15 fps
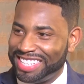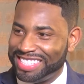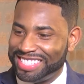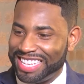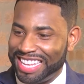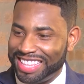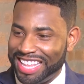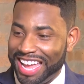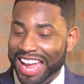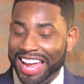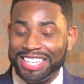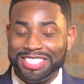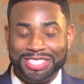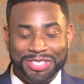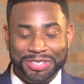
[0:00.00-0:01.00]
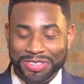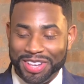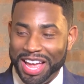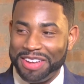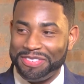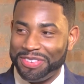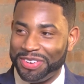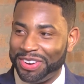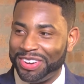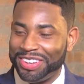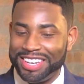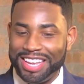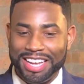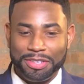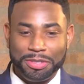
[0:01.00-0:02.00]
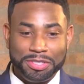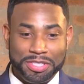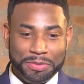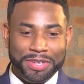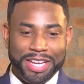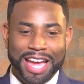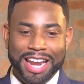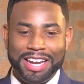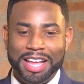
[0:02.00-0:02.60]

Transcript: that HU life all day. You see, we got it